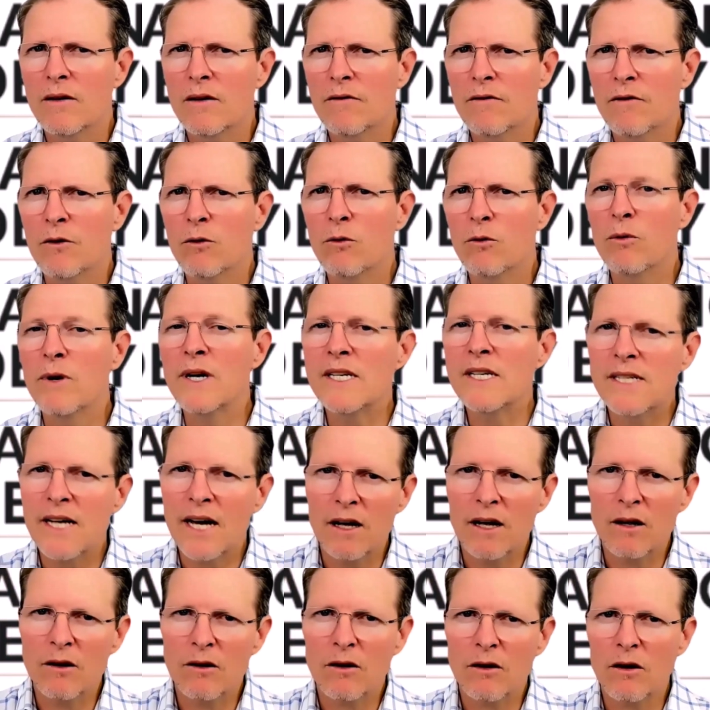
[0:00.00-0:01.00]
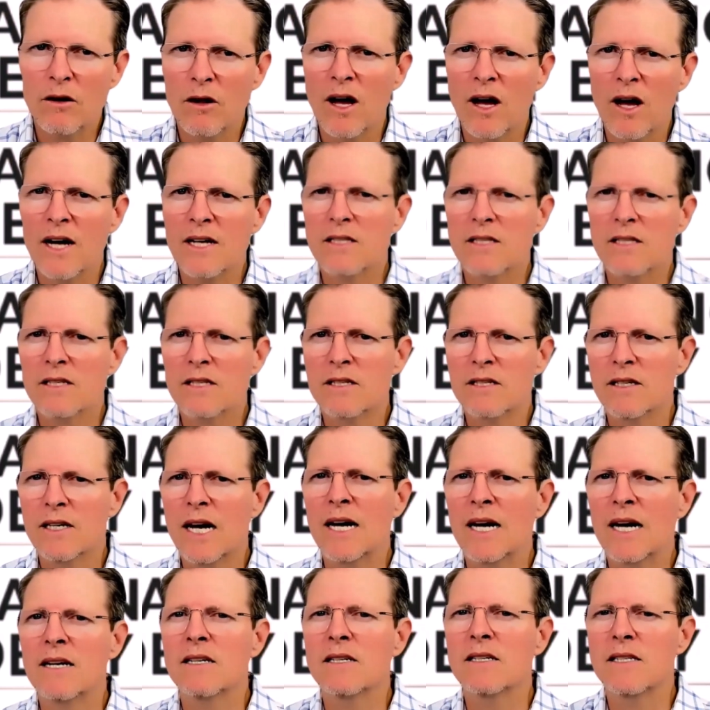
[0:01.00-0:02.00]
retail clients to
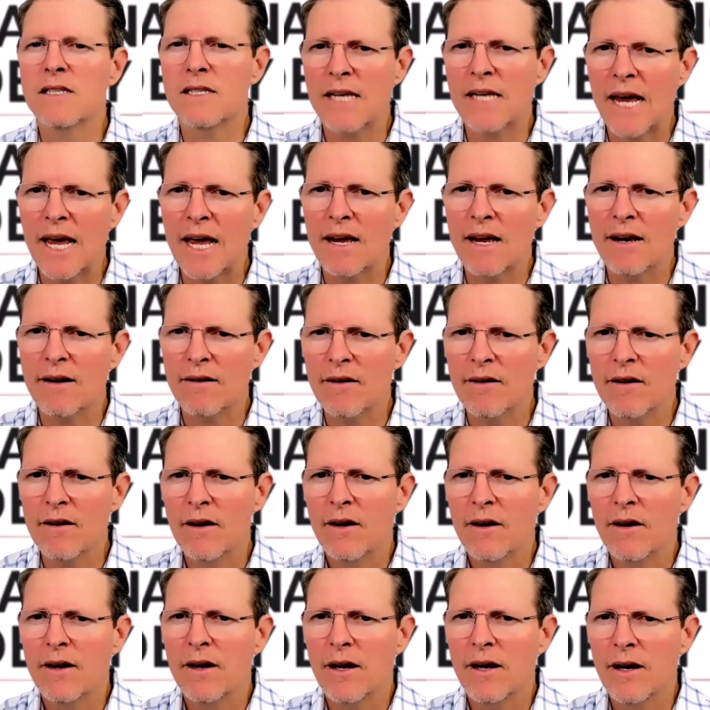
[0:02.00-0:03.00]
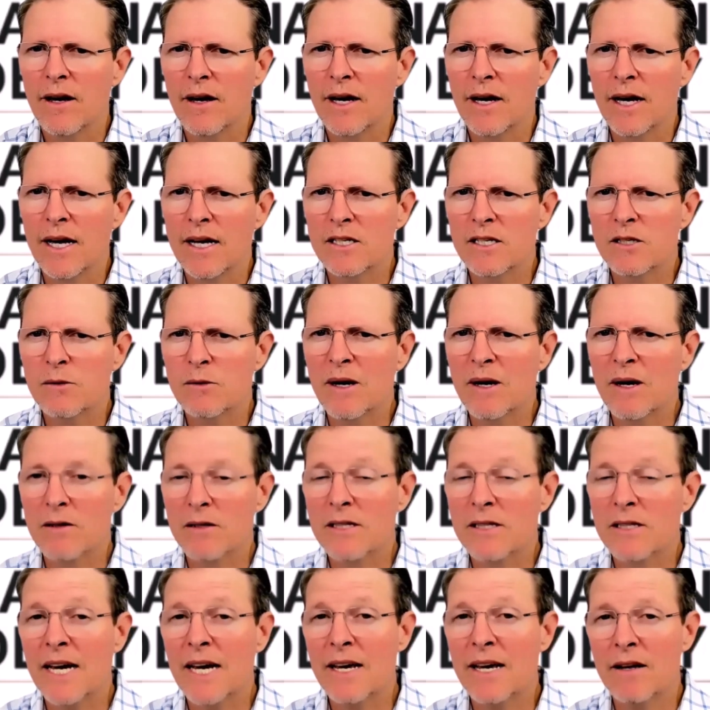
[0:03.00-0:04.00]
understand and to be able
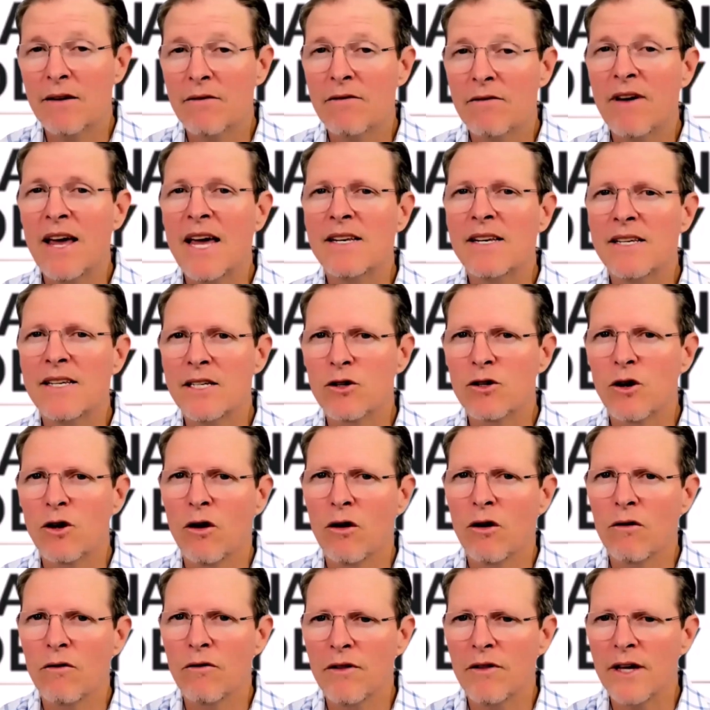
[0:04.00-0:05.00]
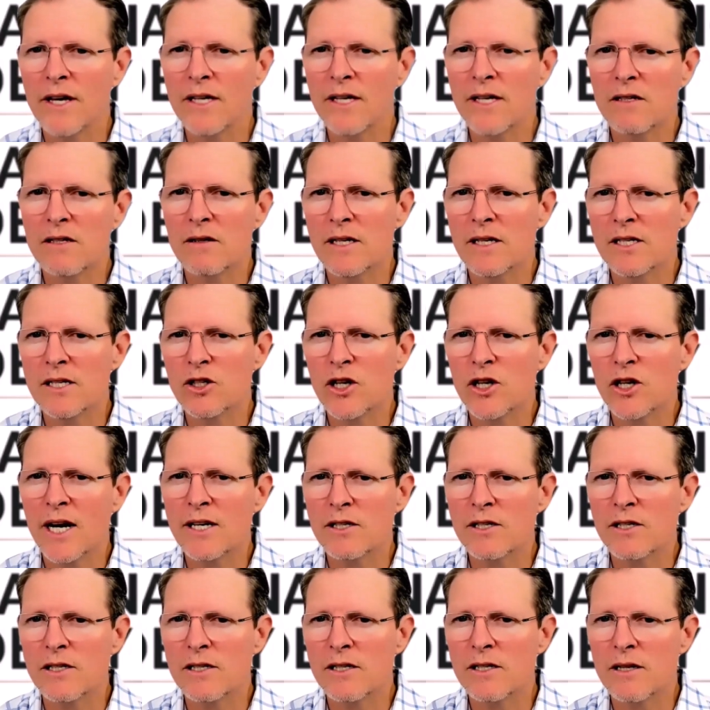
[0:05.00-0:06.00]
to take advantage of these
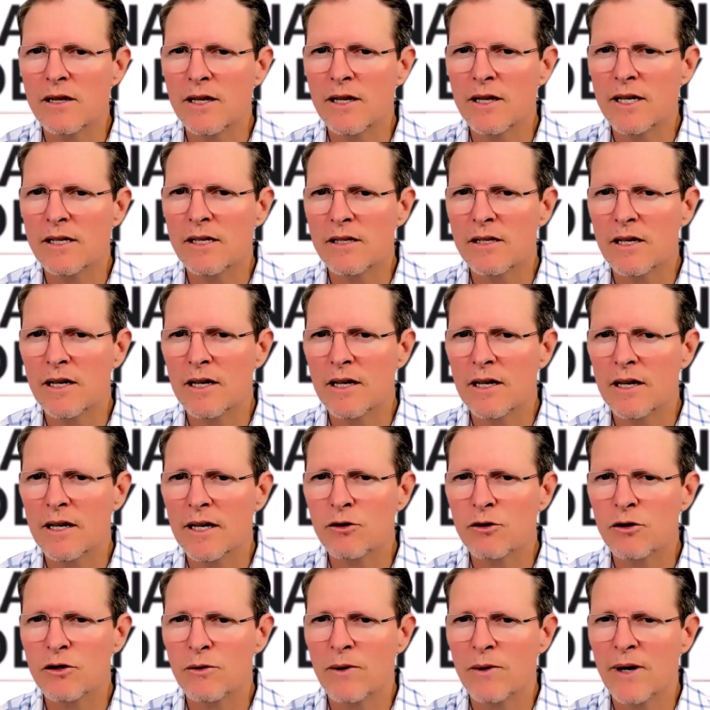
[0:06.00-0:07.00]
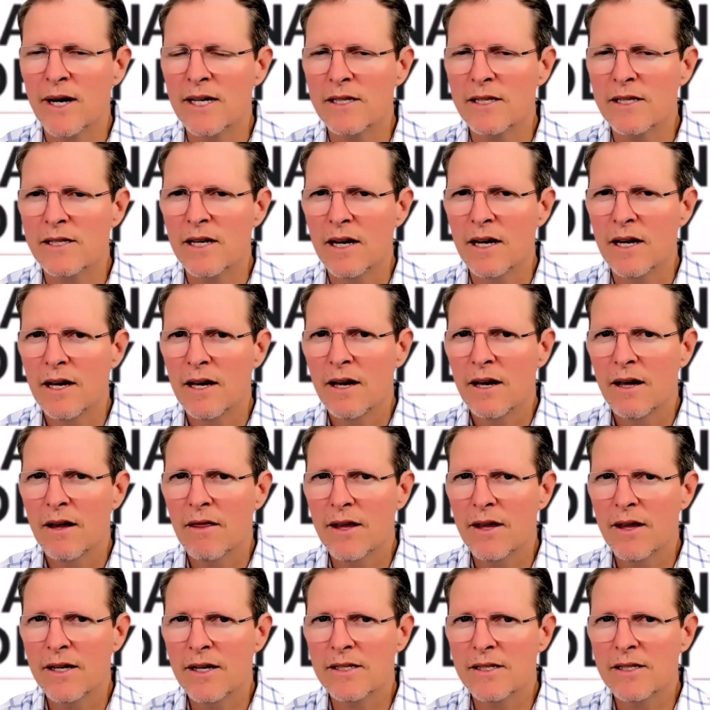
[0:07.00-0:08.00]
changes in these interest rates
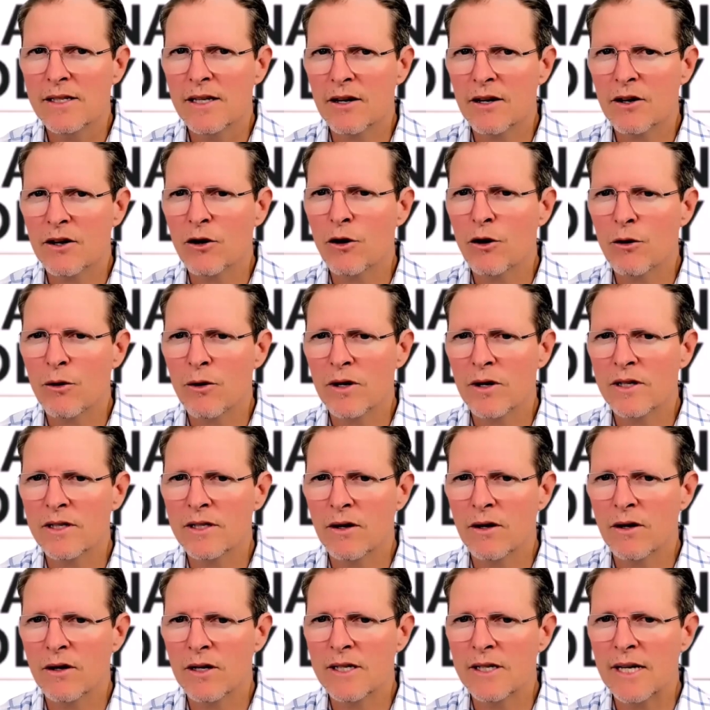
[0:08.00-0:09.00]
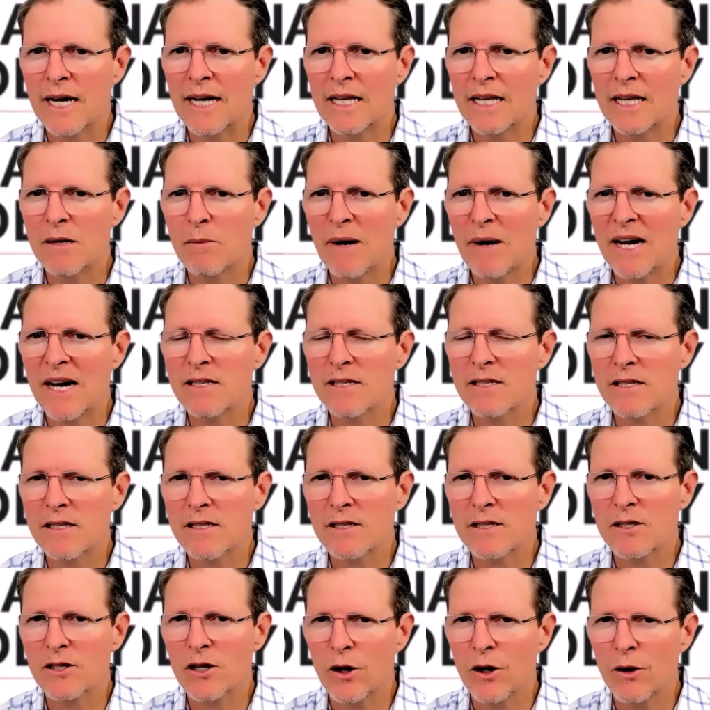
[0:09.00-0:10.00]
that occur on a daily basis.
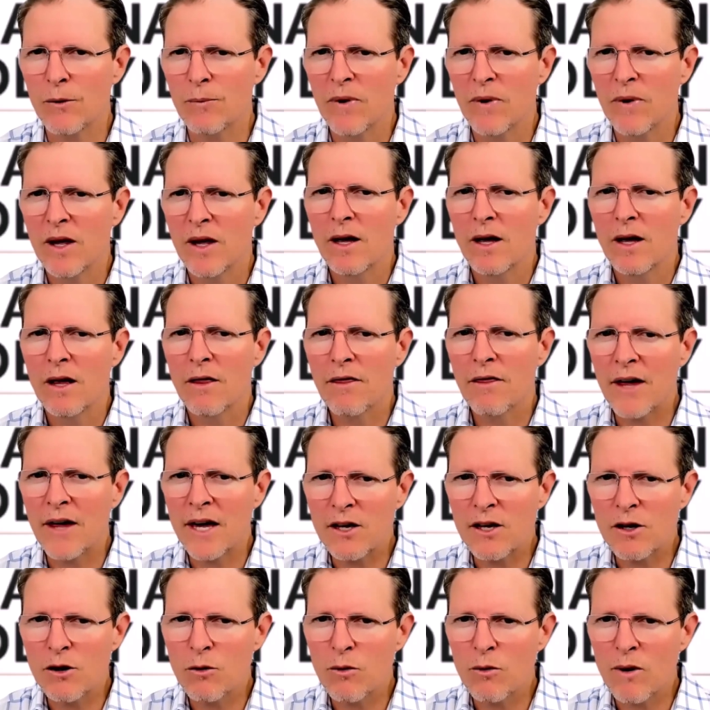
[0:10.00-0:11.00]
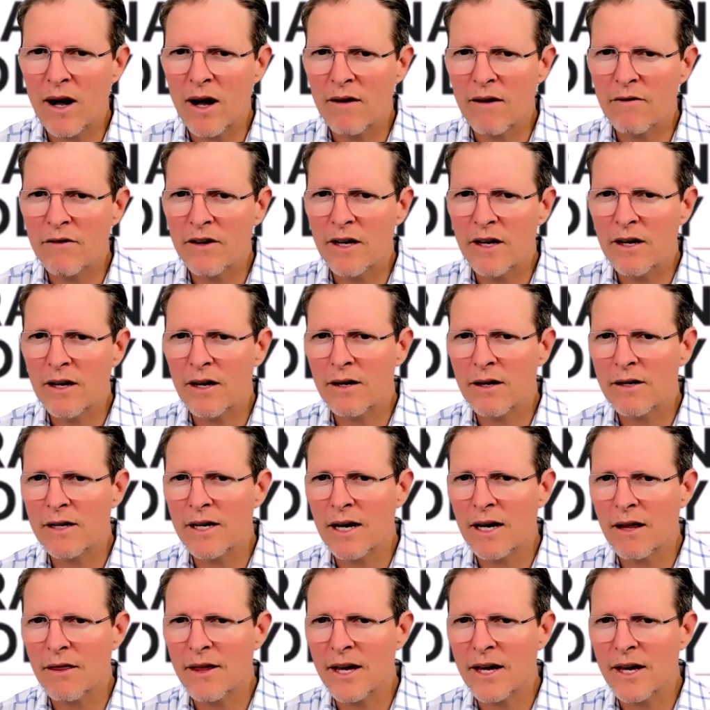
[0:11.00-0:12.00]
So thank you, Ravi, and
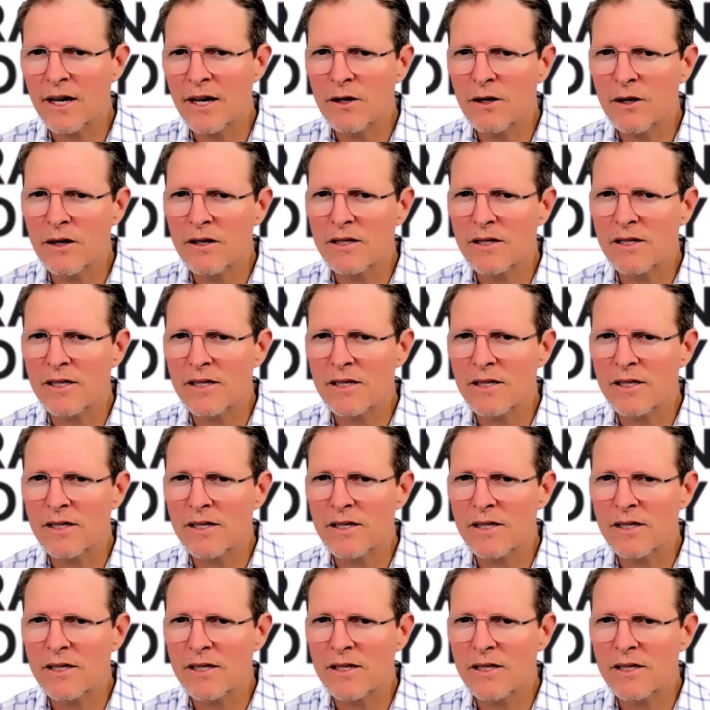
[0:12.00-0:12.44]
thank you to the